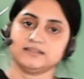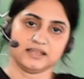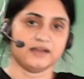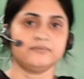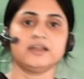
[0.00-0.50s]
they
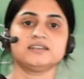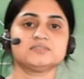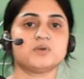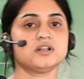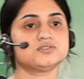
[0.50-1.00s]
are very
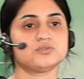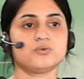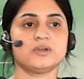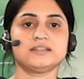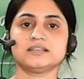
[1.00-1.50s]
small, so
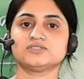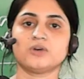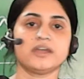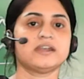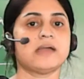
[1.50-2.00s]
when they
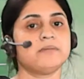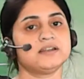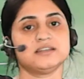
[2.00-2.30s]
saw a rabbit,